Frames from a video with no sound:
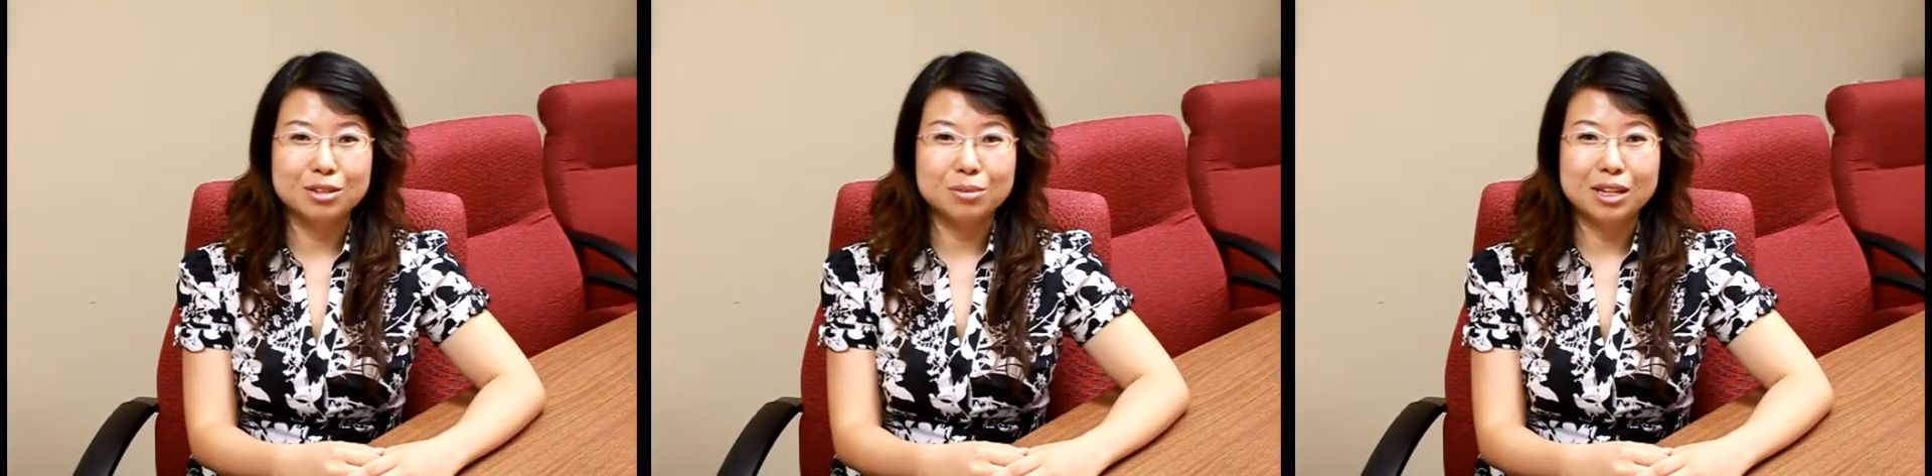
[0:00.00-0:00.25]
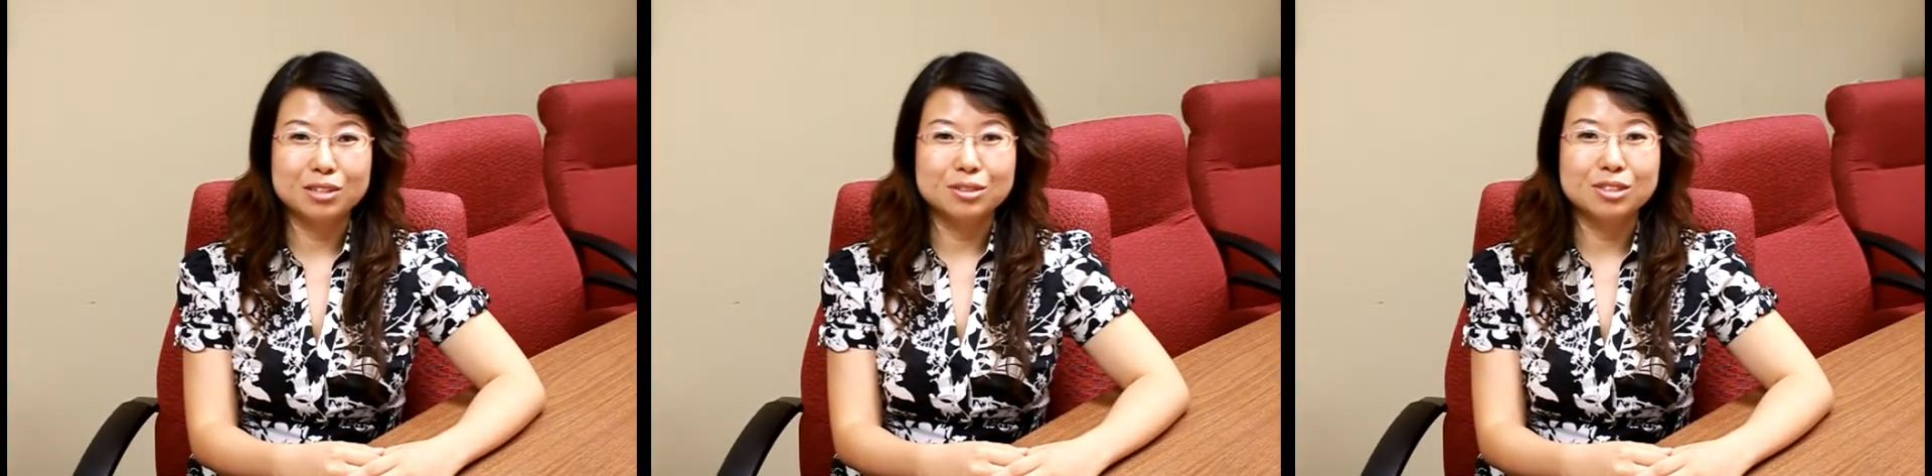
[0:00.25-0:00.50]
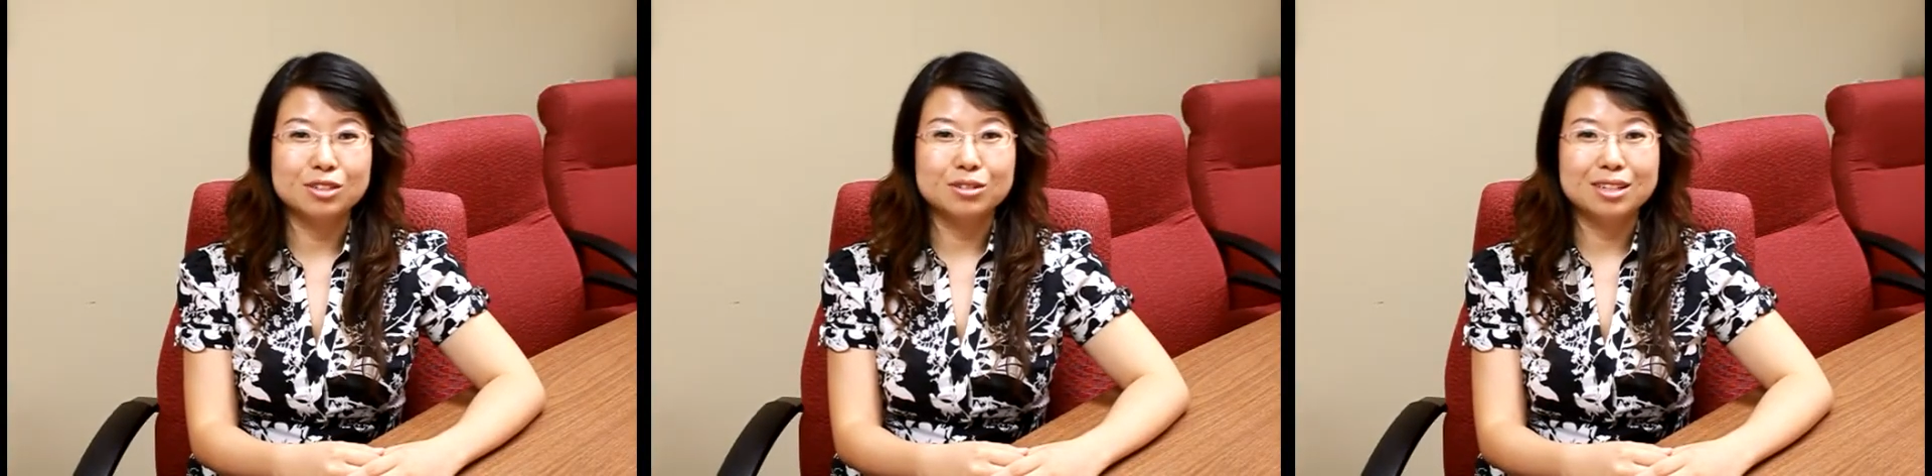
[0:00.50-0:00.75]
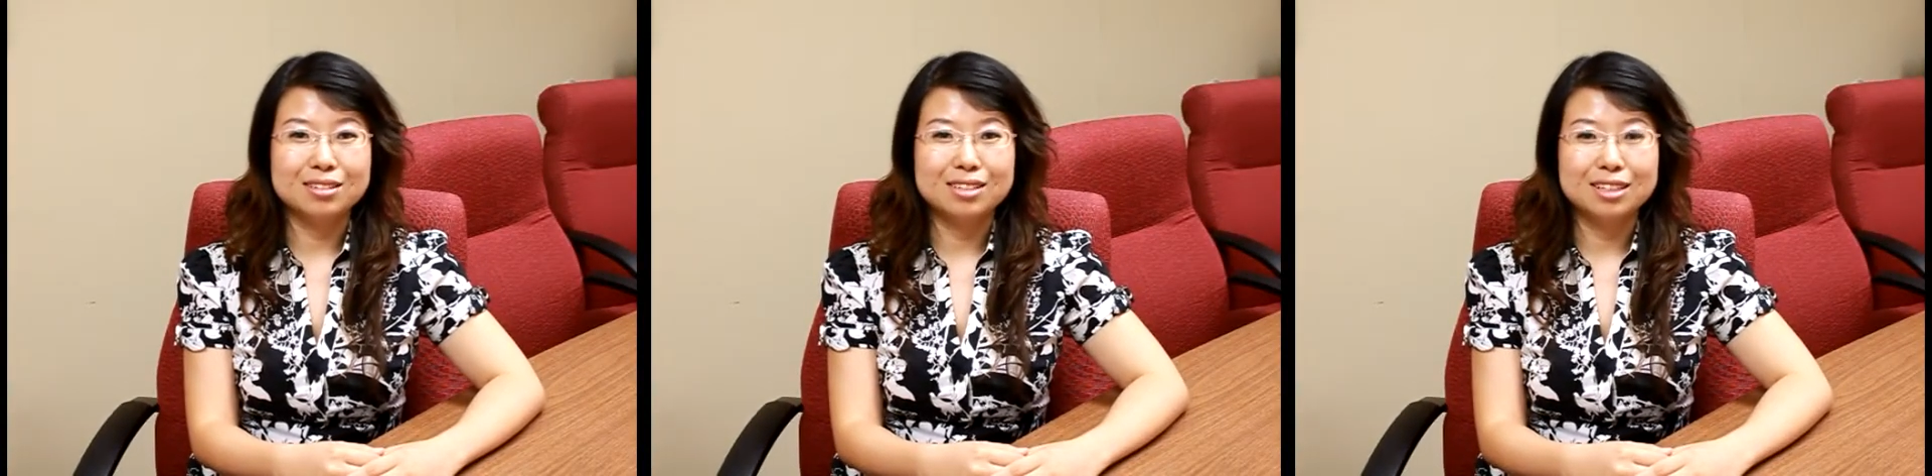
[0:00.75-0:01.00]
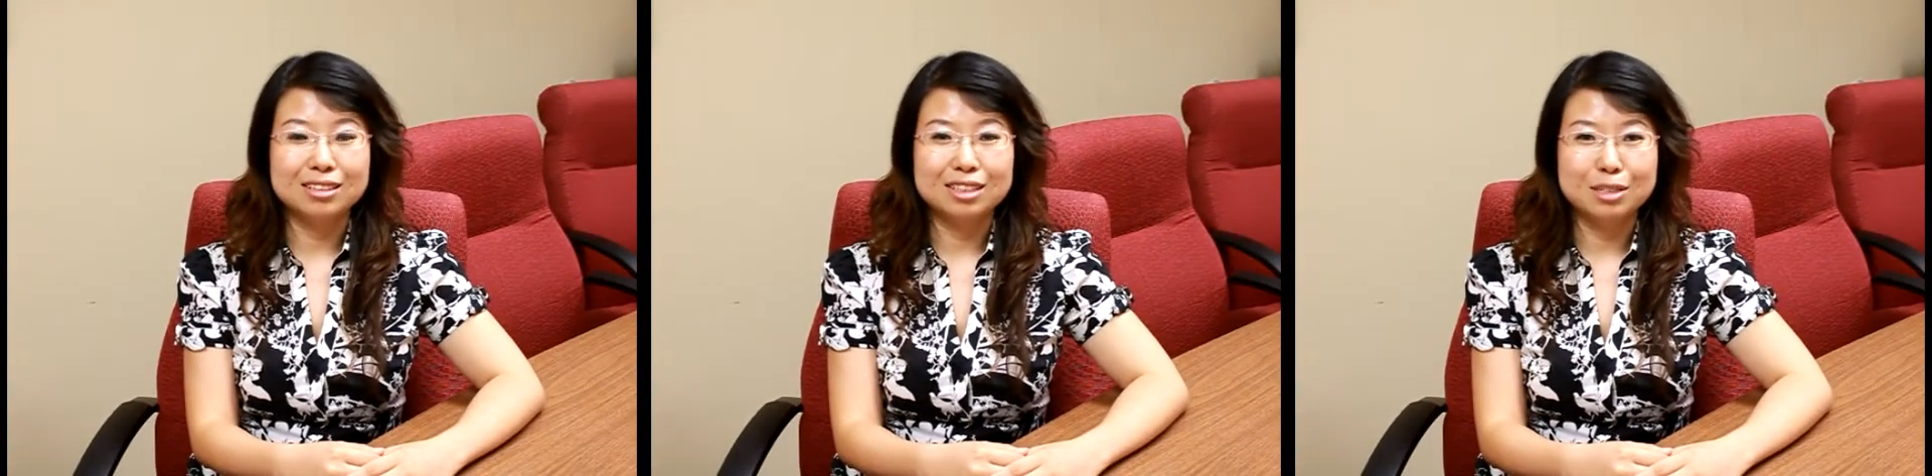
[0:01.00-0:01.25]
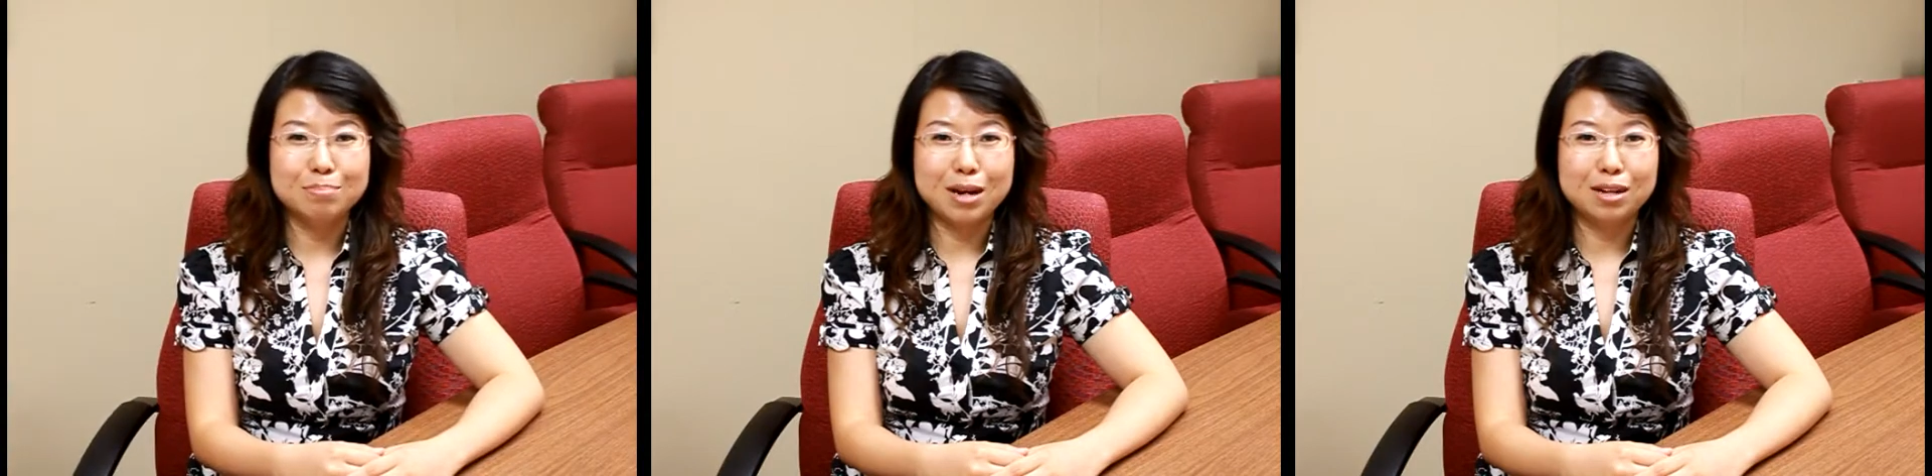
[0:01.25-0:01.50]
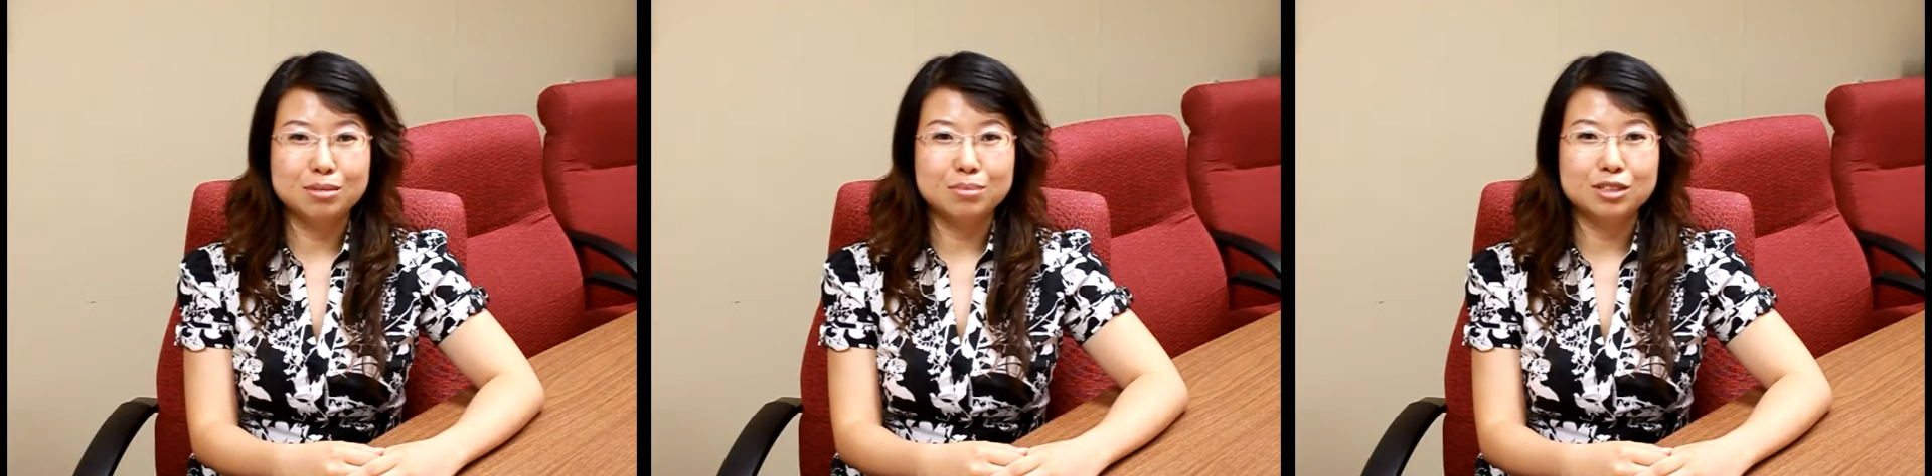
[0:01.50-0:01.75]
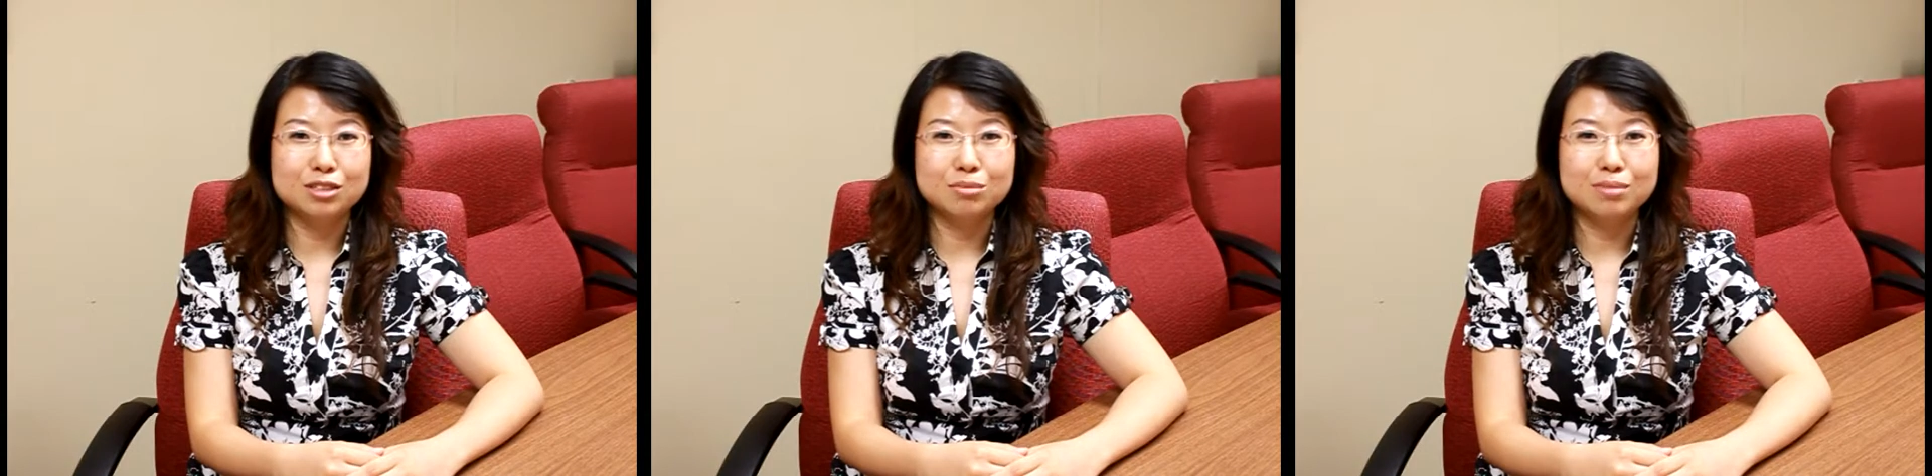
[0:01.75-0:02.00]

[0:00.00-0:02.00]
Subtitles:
graduate student in the Department of